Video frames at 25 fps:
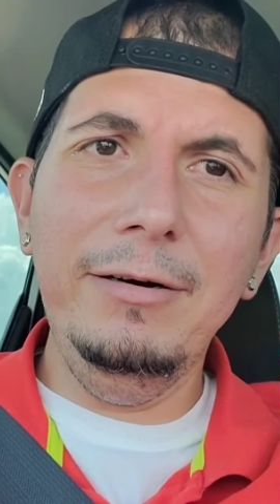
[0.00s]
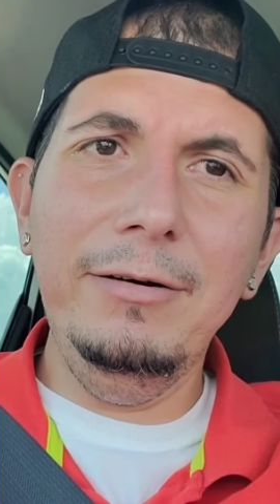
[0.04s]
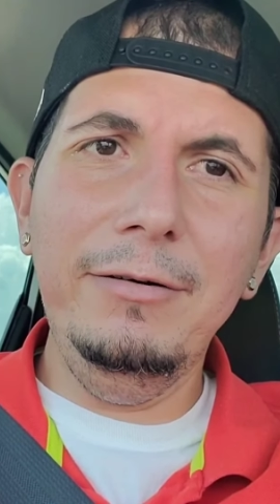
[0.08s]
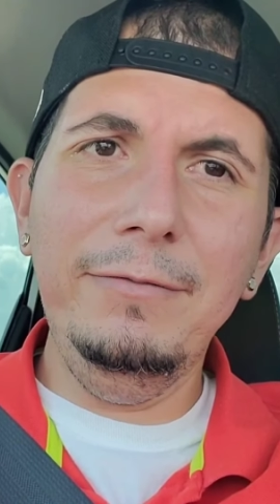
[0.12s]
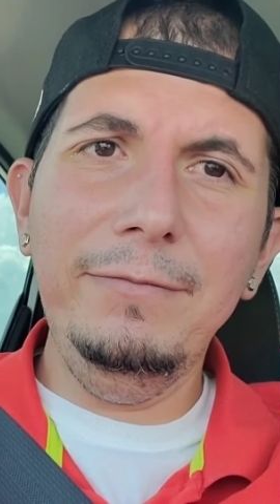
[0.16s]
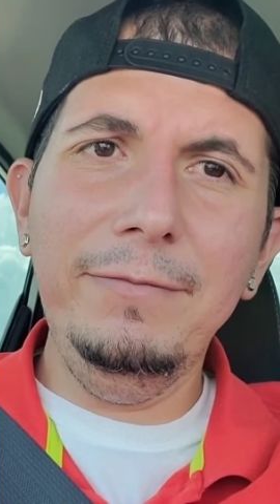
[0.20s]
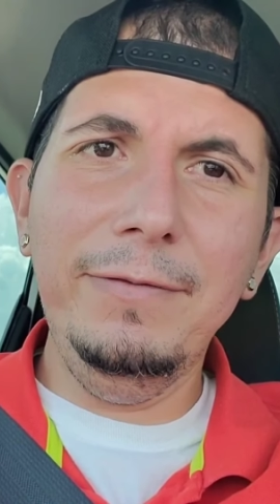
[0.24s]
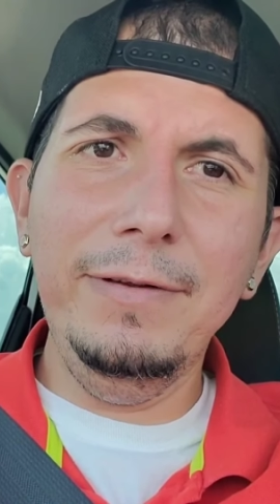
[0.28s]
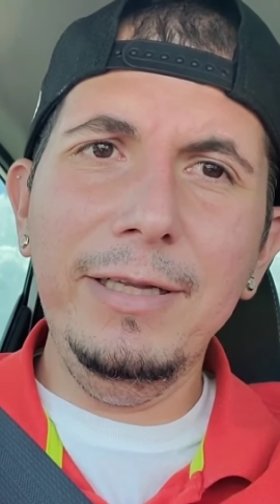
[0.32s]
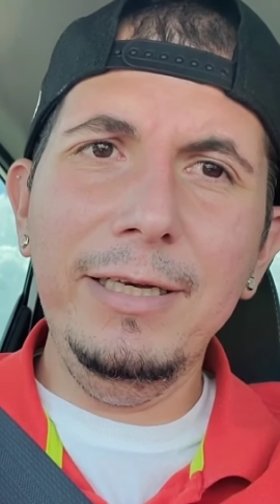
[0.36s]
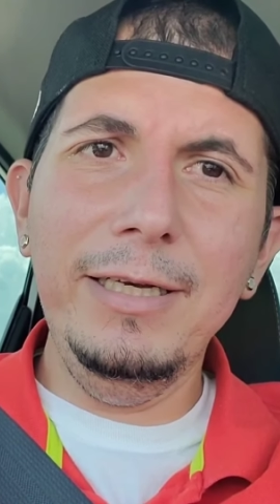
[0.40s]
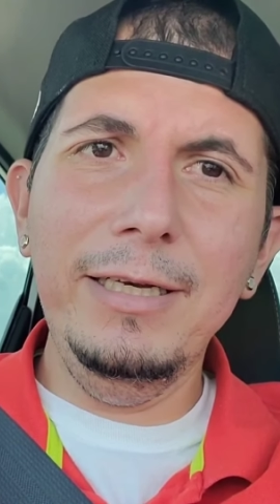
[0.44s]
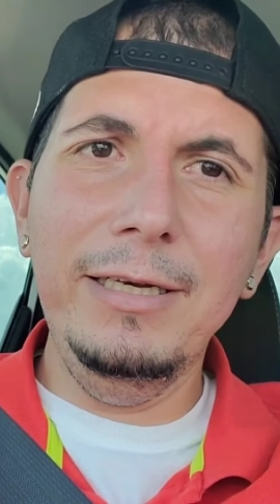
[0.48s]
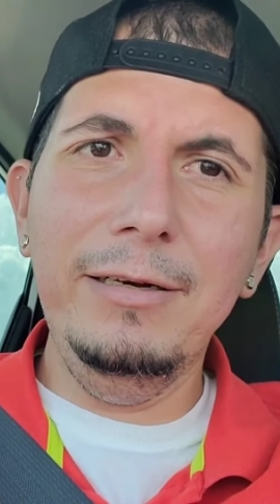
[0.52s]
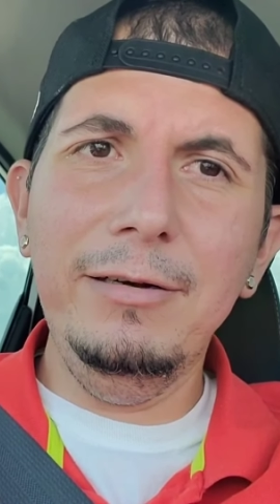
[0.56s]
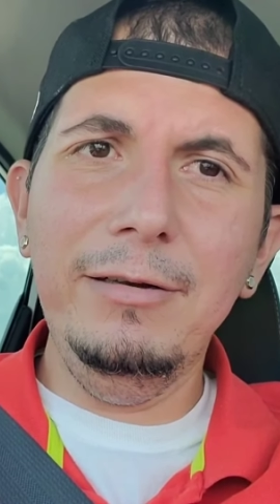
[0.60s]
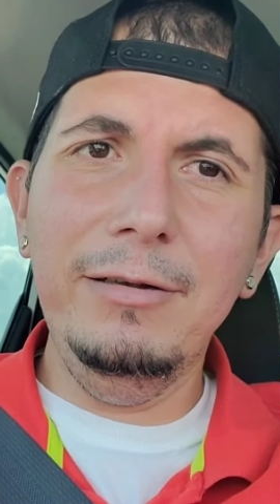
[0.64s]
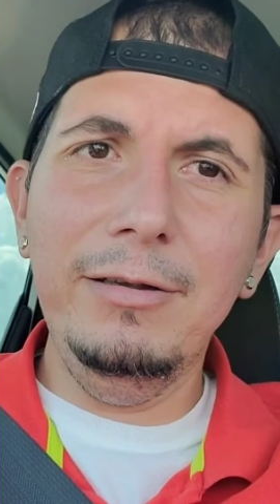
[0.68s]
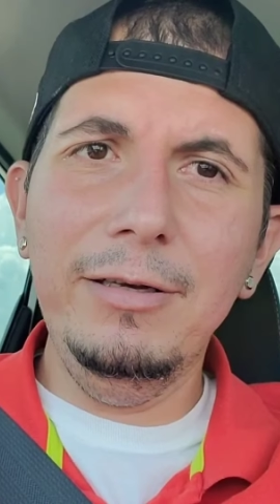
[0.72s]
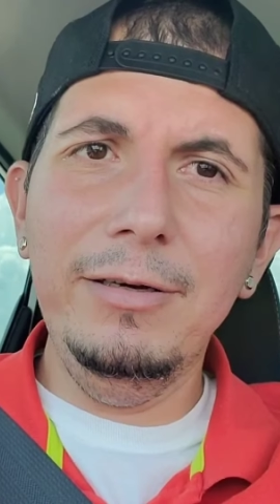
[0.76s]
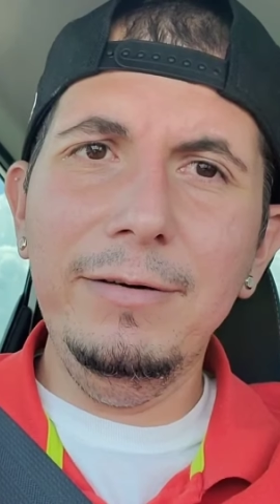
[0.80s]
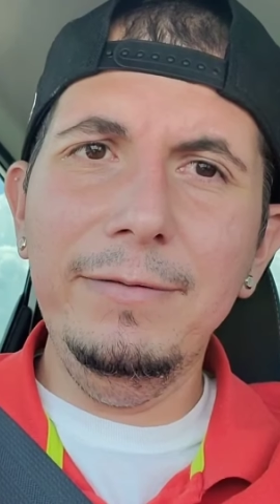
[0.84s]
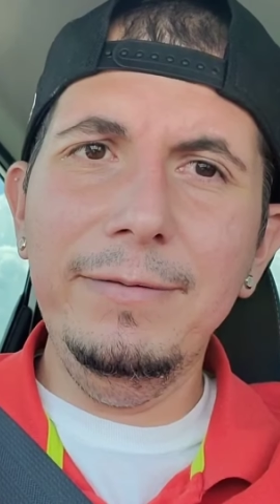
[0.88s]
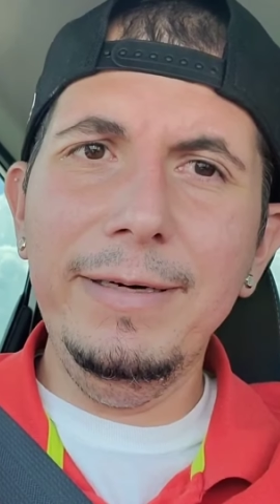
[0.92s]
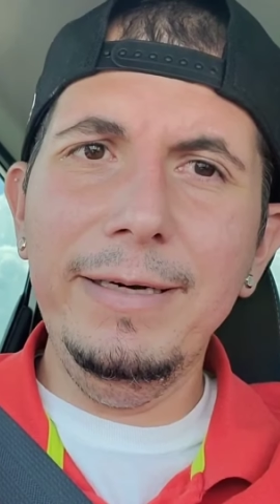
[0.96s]
Hopefully
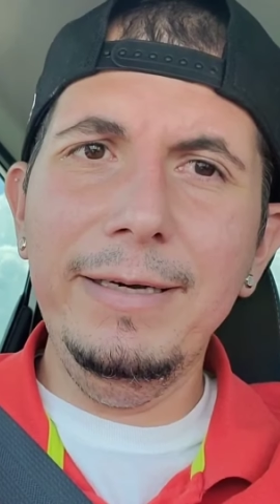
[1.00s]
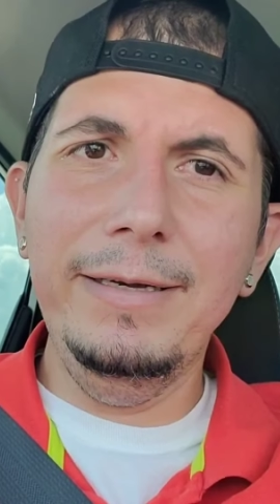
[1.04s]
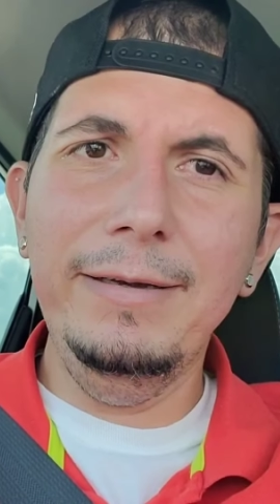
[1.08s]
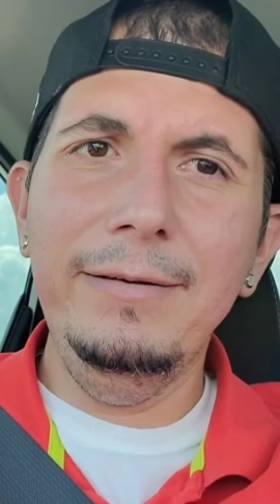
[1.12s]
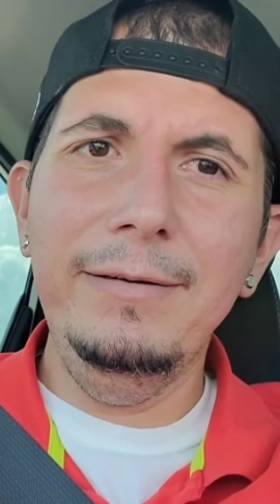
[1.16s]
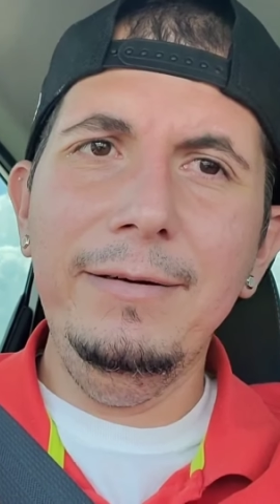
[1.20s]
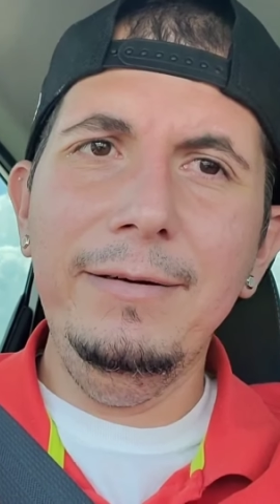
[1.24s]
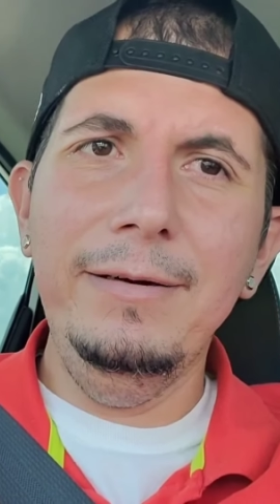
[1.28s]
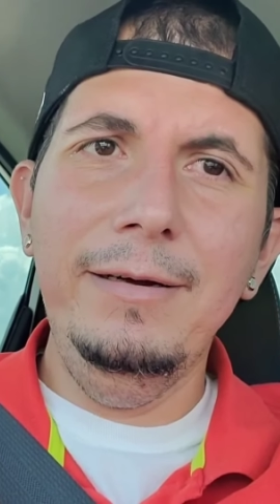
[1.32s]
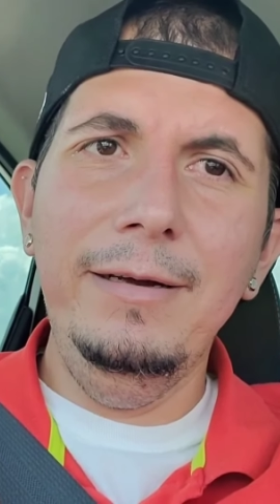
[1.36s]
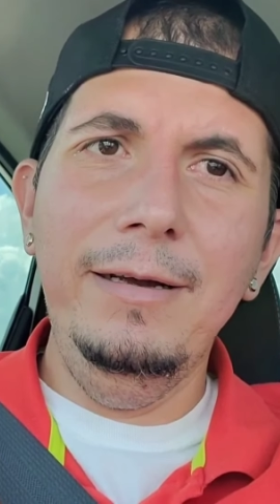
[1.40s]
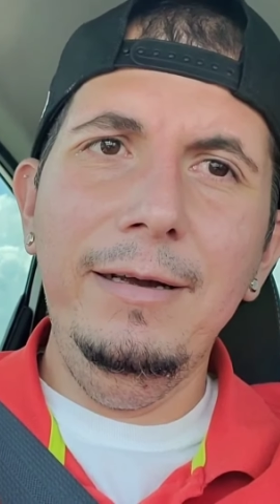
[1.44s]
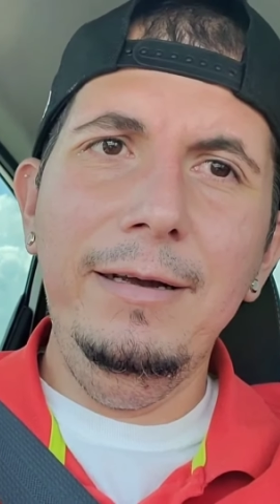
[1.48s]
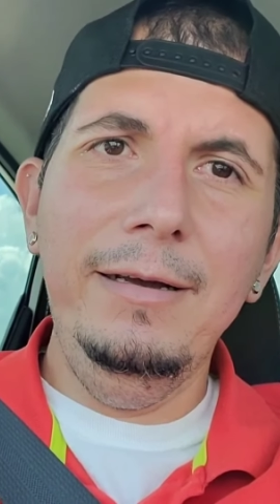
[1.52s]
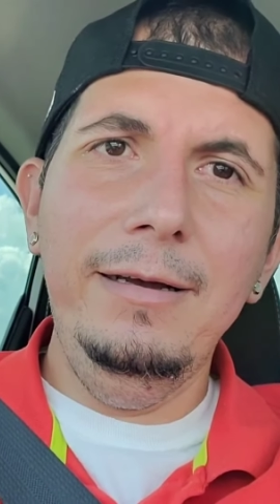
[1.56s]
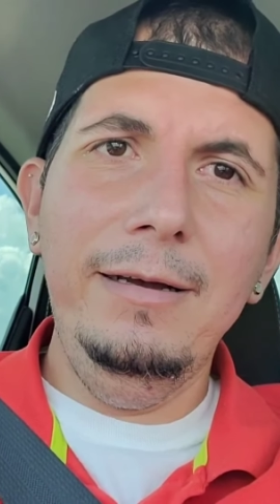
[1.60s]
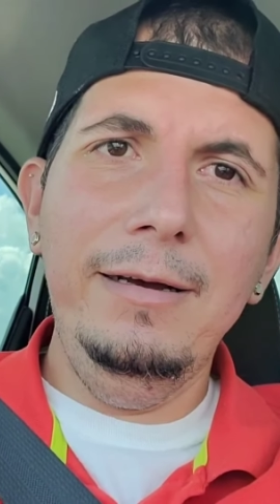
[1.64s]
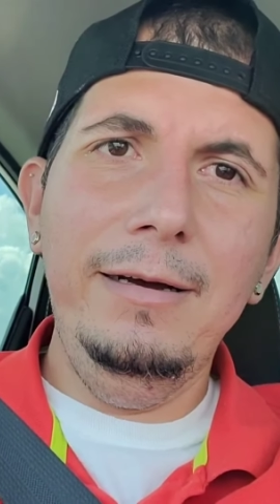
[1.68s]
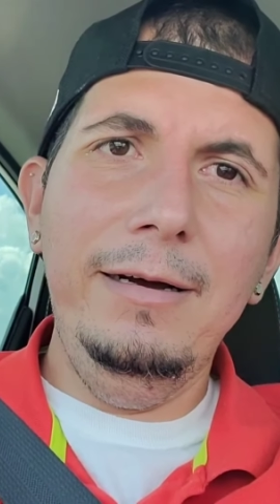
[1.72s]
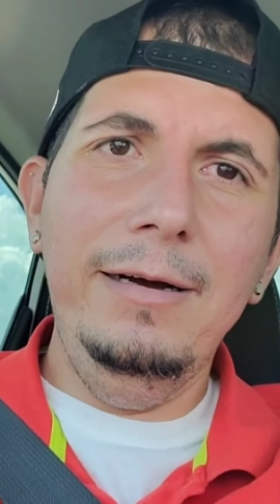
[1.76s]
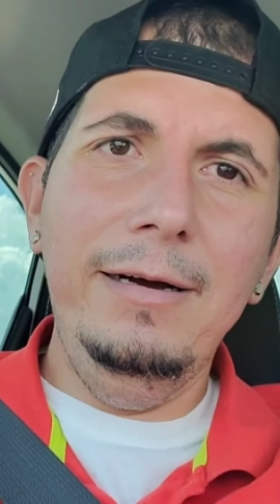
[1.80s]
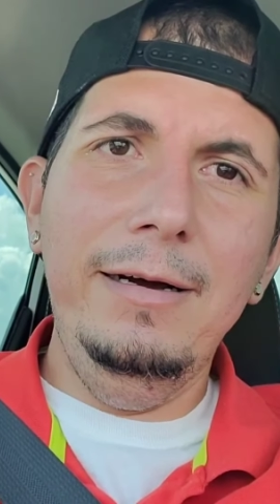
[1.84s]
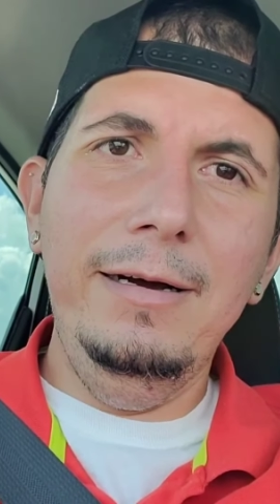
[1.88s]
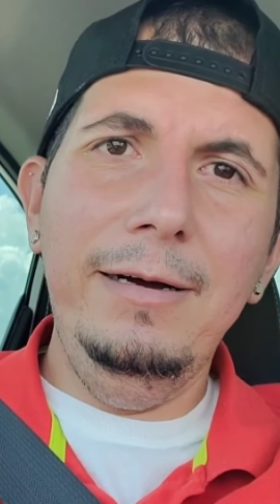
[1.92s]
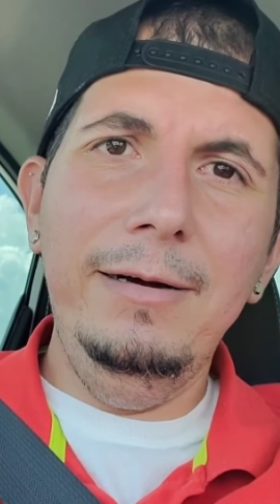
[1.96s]
you'll love it.
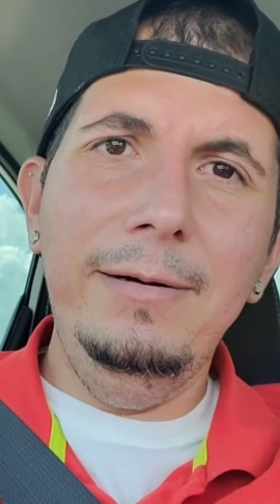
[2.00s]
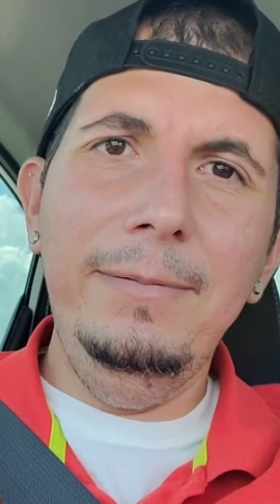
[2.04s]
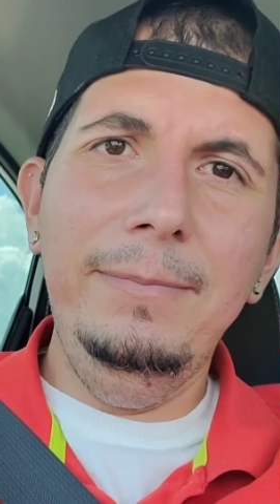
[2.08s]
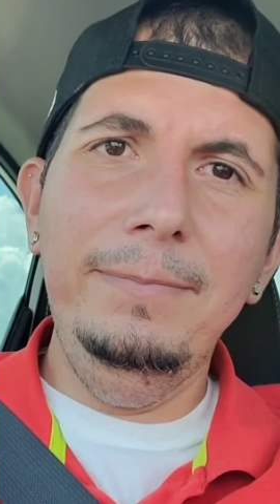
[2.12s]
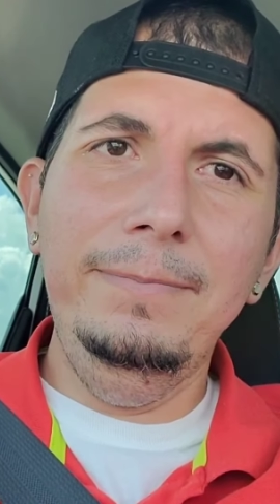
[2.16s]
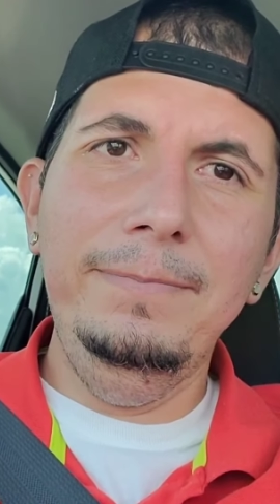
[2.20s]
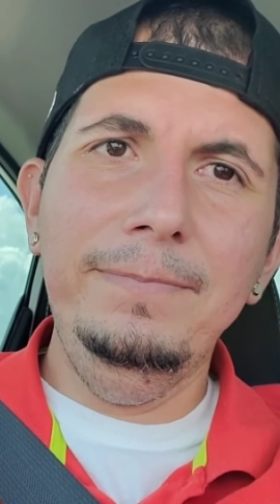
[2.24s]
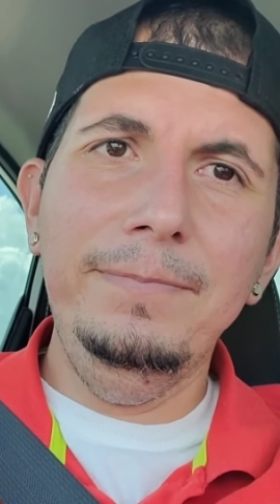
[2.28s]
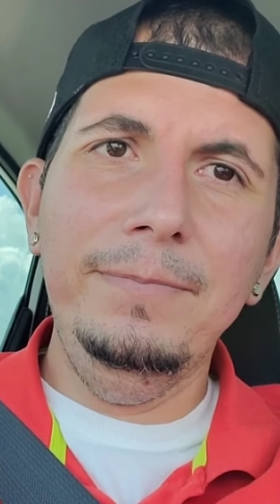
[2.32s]
Um,